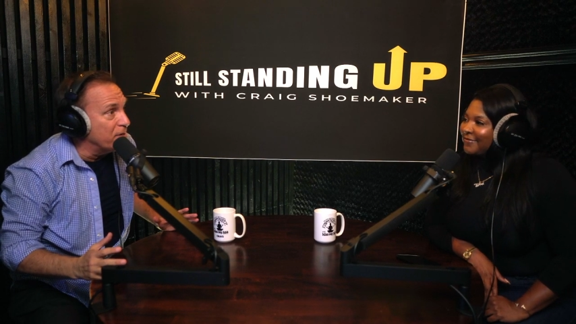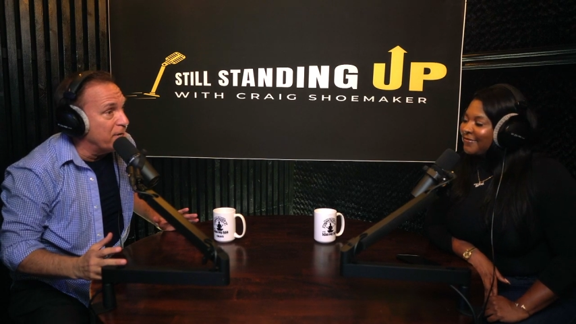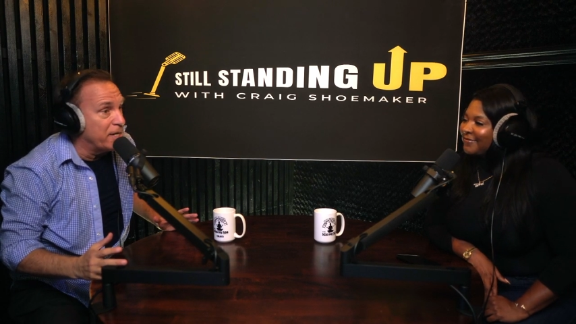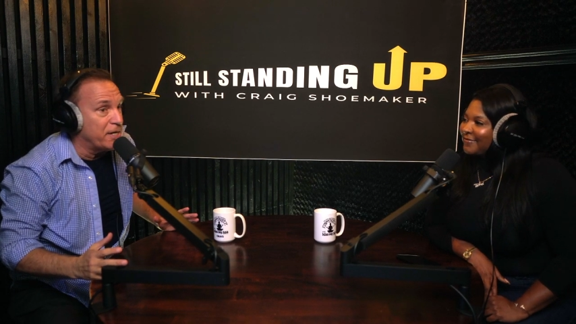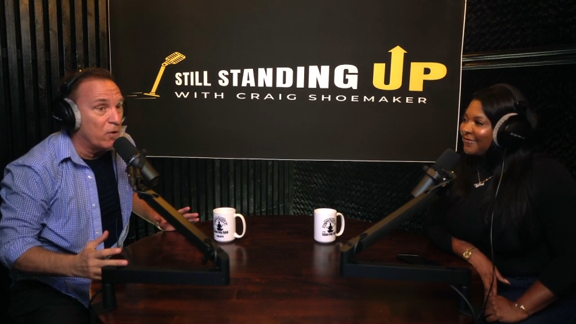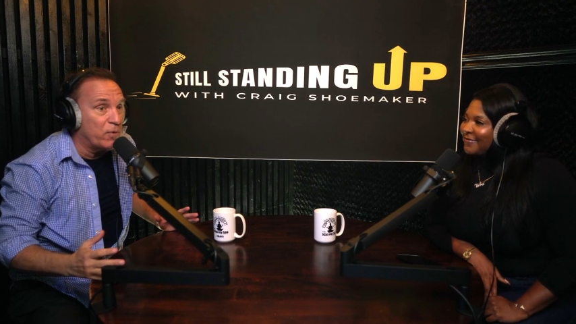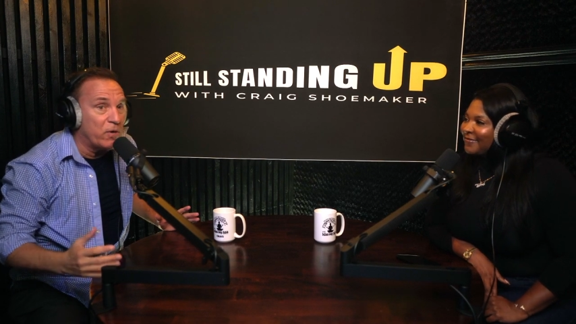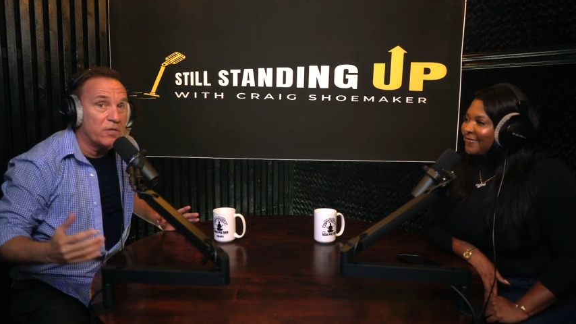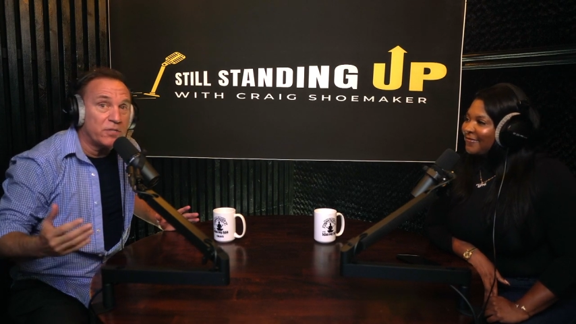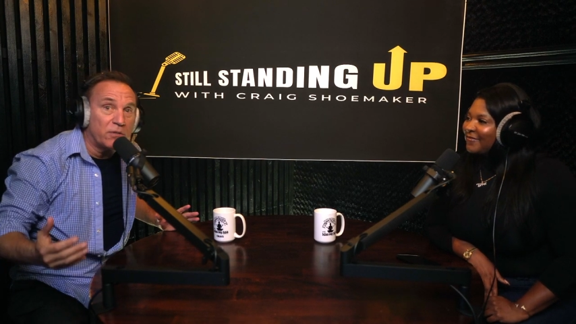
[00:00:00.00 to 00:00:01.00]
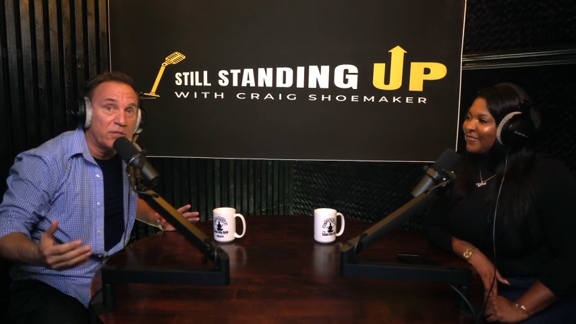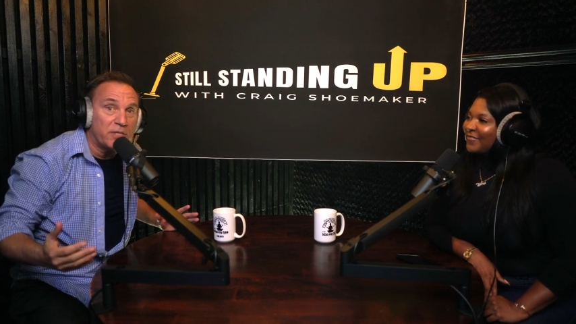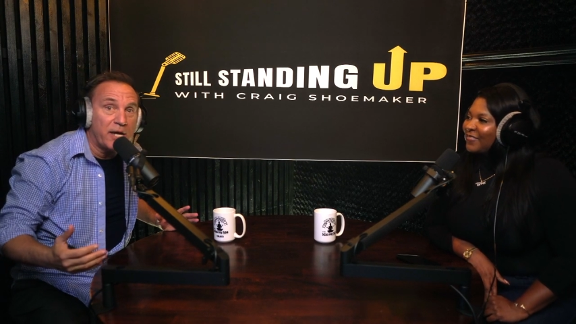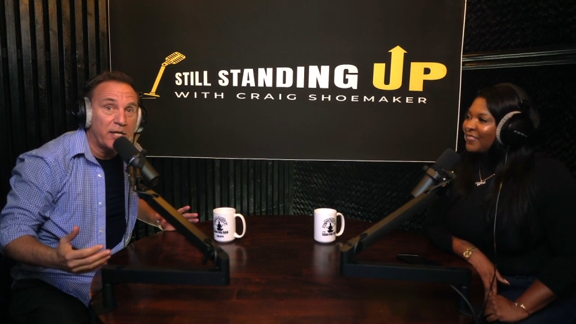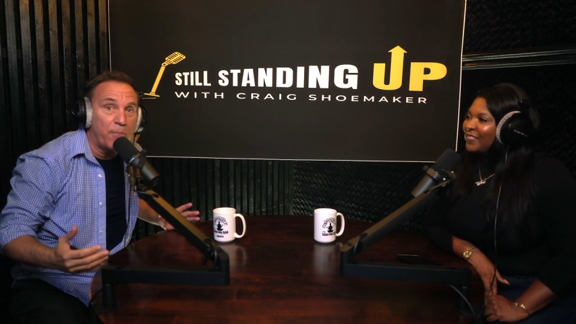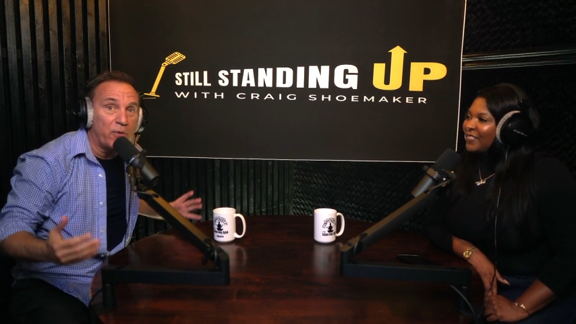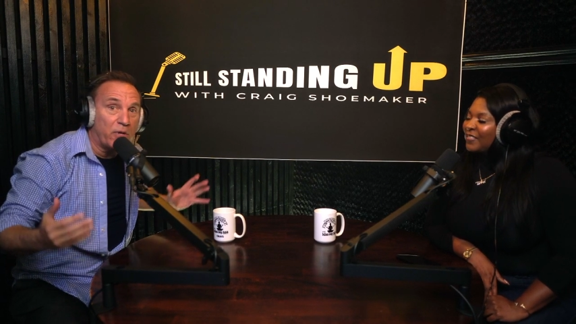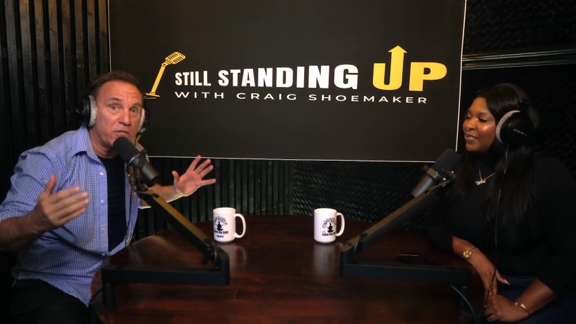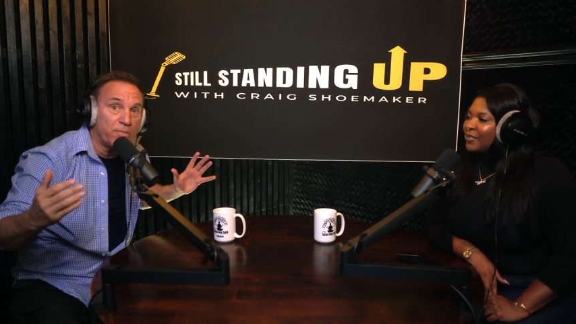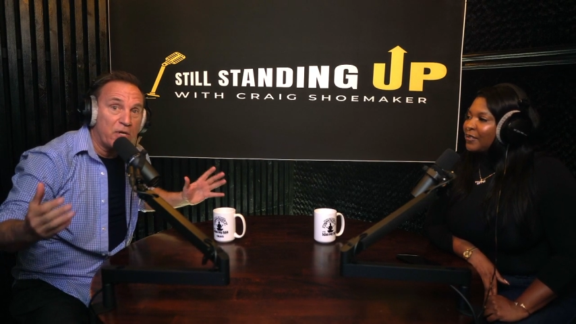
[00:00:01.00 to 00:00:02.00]
Speaker 1: and here we are still standing up with our
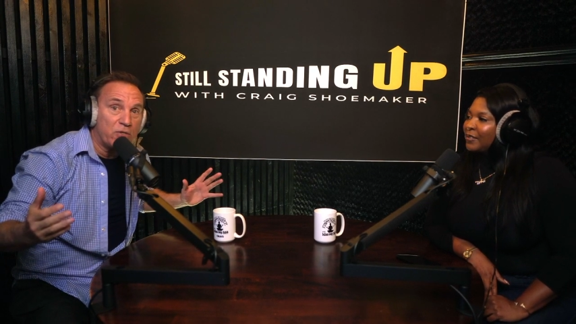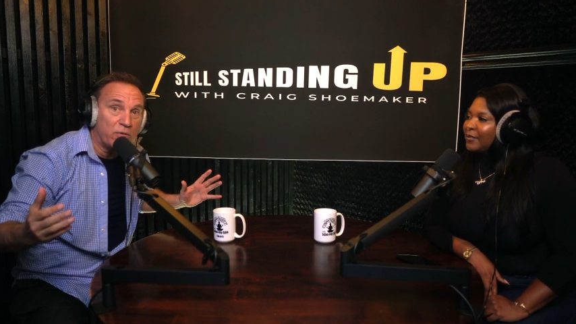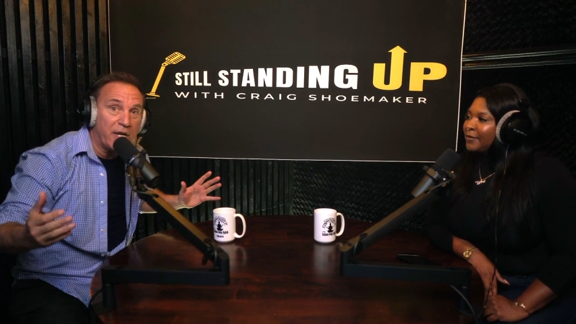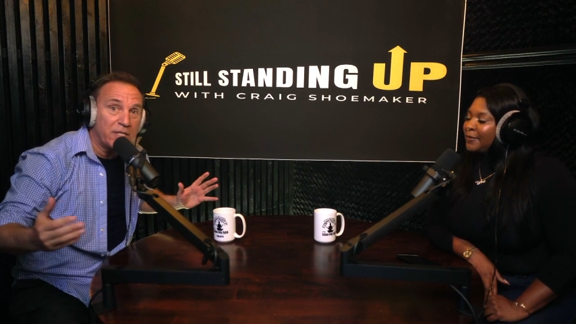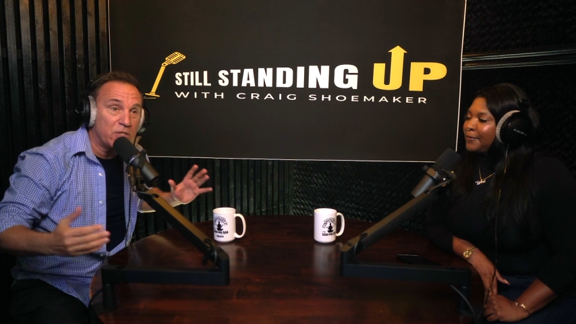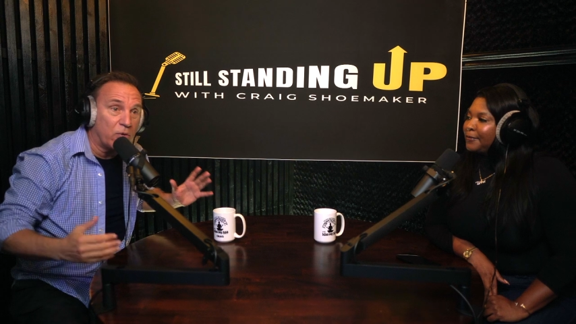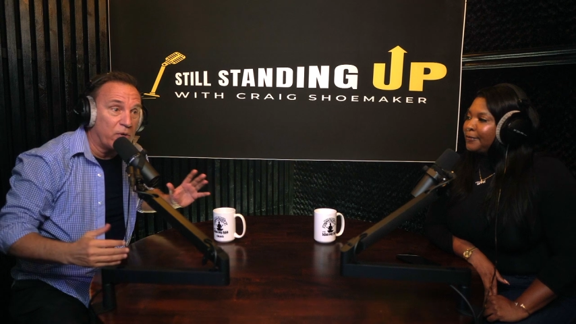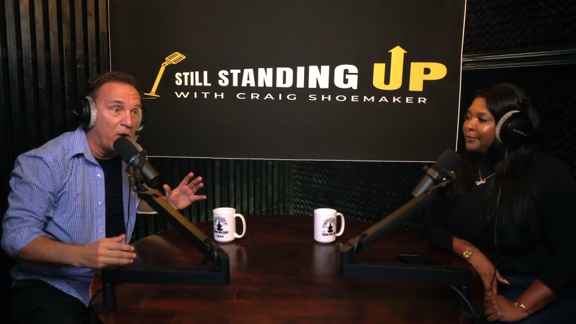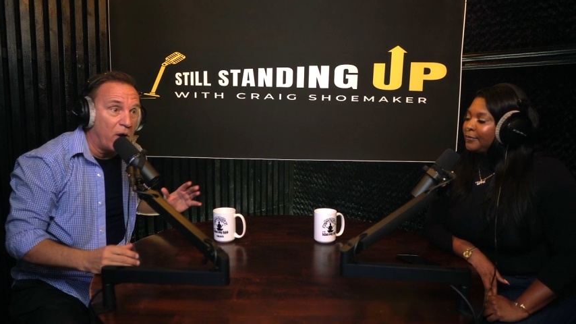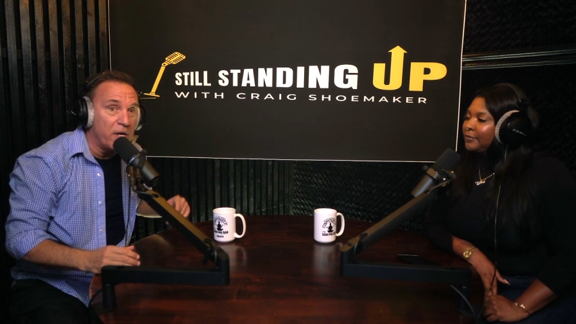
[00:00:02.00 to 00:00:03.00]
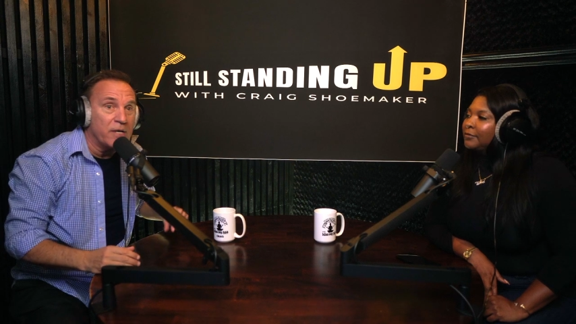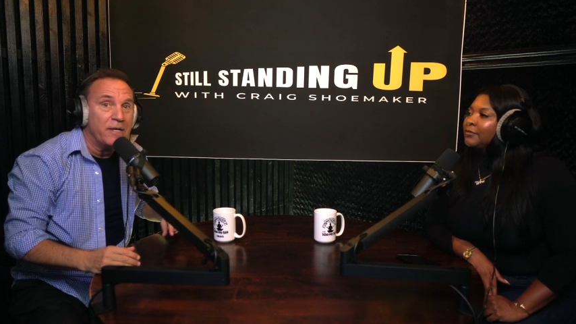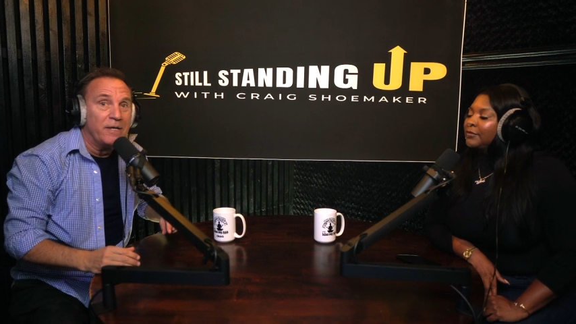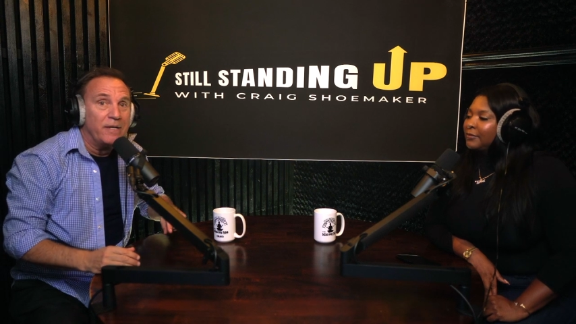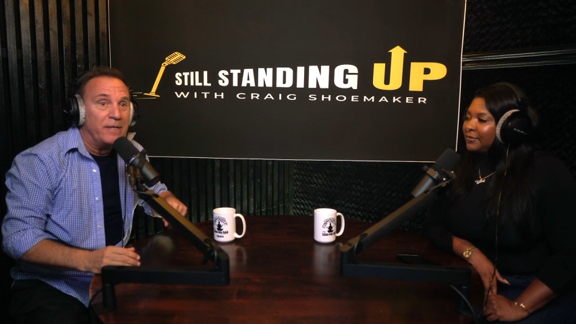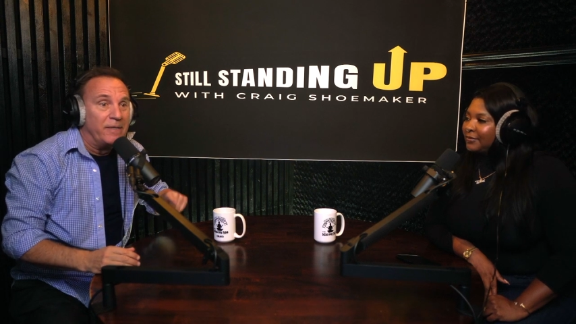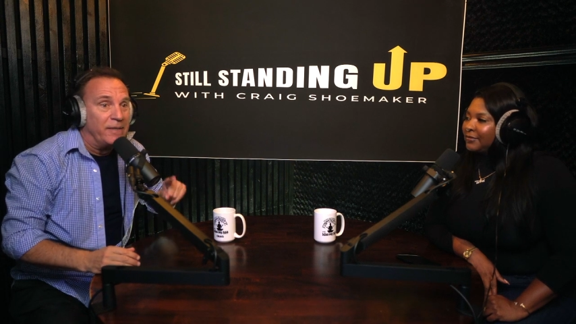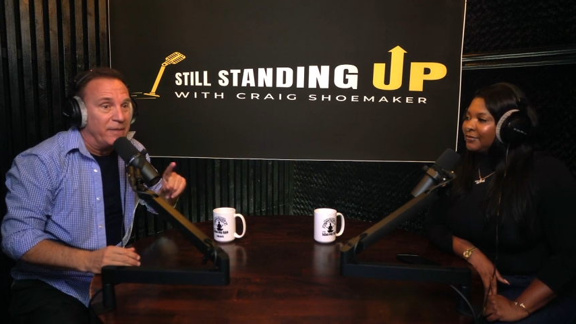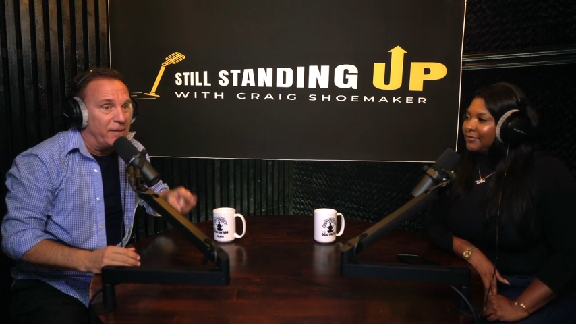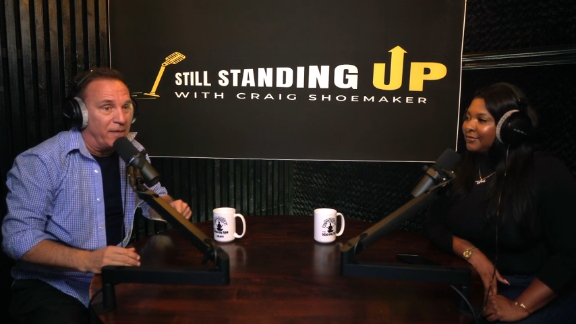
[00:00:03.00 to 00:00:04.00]
special guest, Torrei Hart.
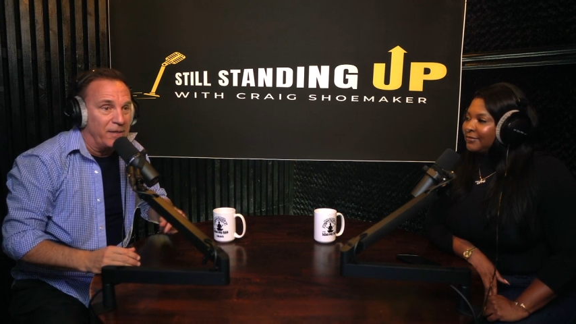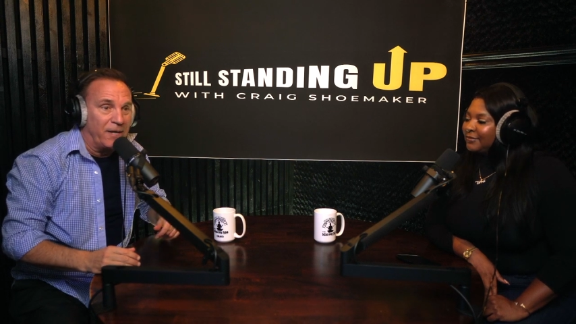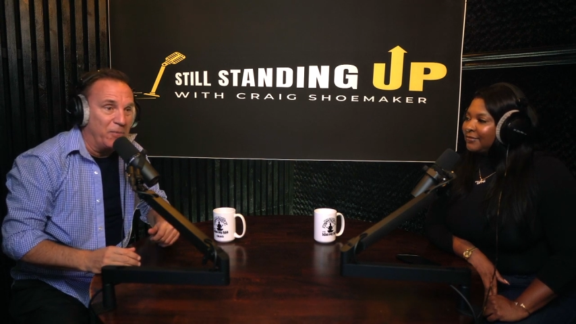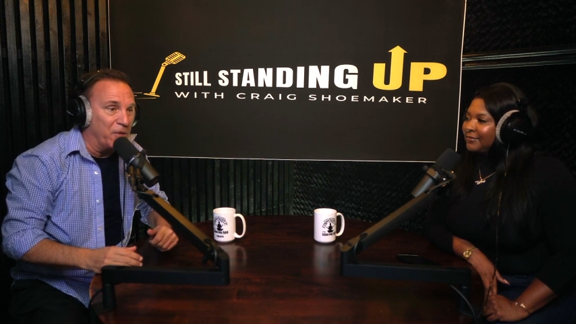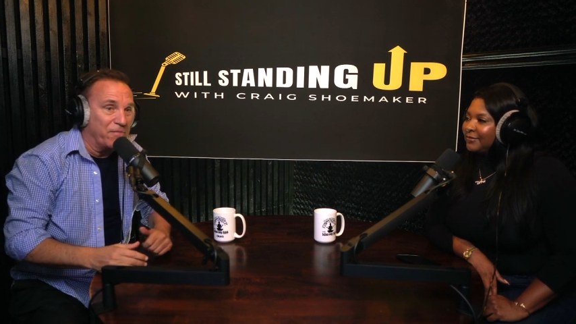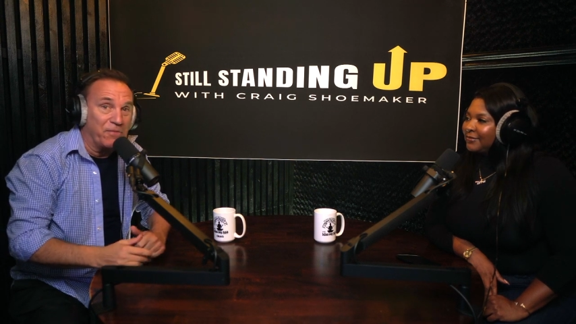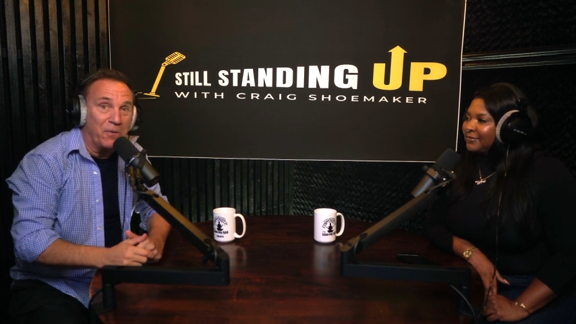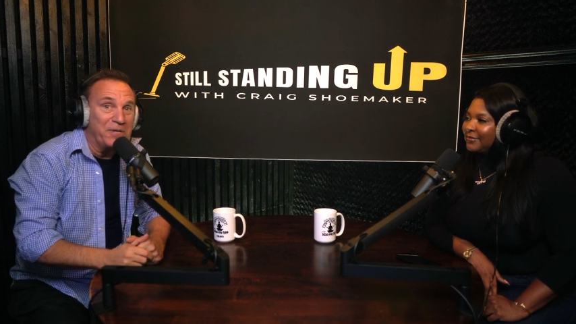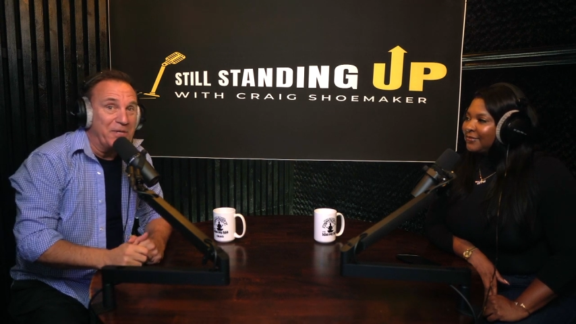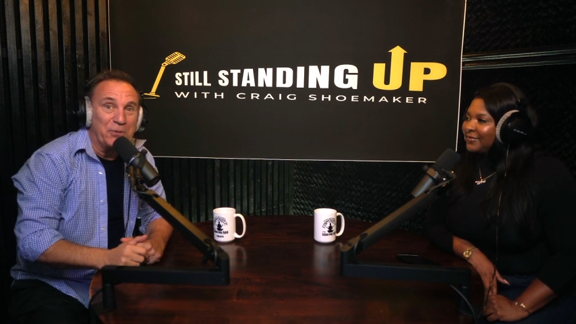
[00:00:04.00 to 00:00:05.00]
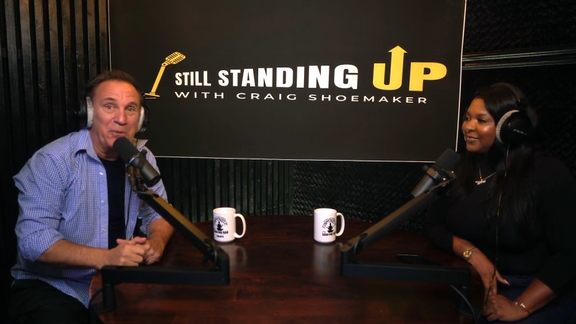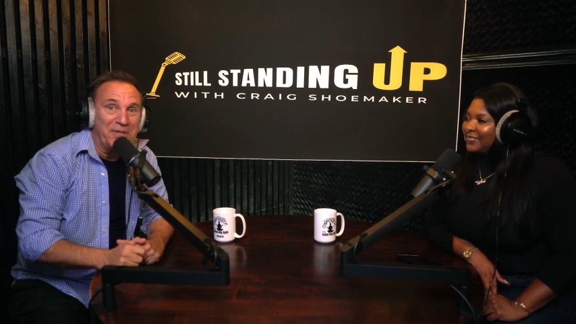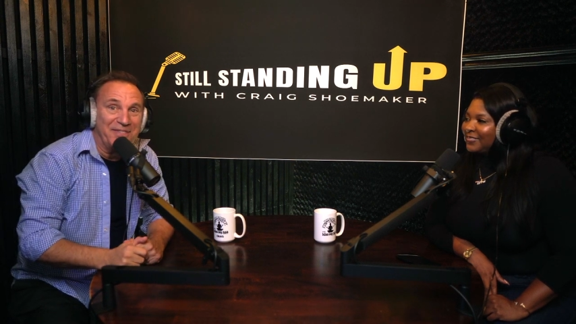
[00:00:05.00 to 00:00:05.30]
Oh, I'm looking forward to this one.